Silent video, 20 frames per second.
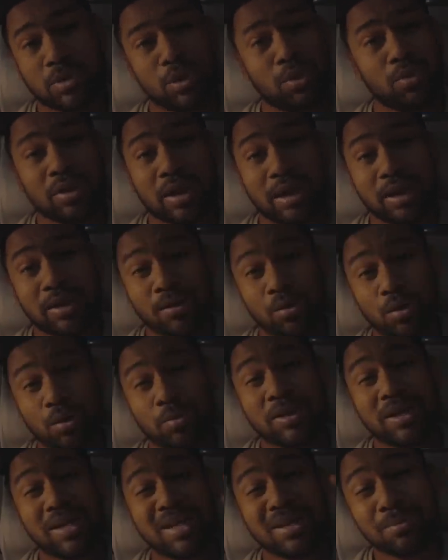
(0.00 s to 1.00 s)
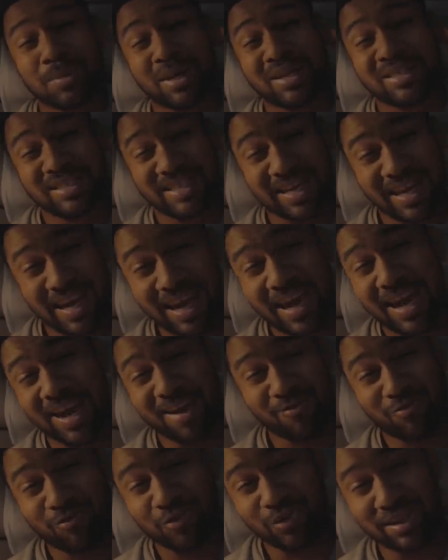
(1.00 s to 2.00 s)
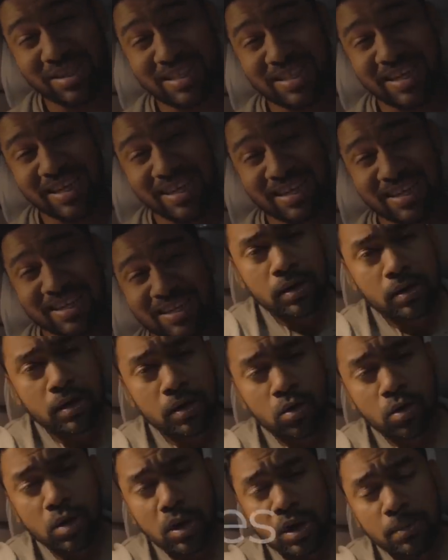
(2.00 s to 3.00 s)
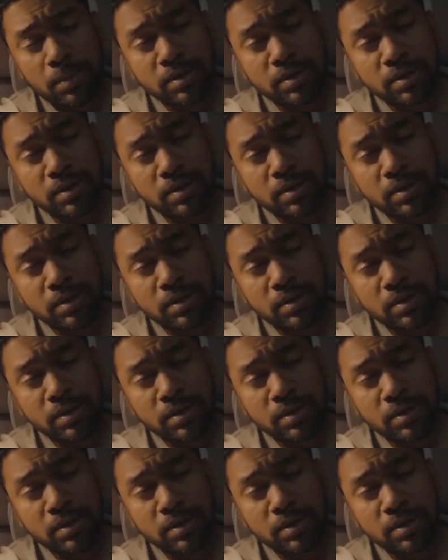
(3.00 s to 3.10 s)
you can do pretty much everything. Now talking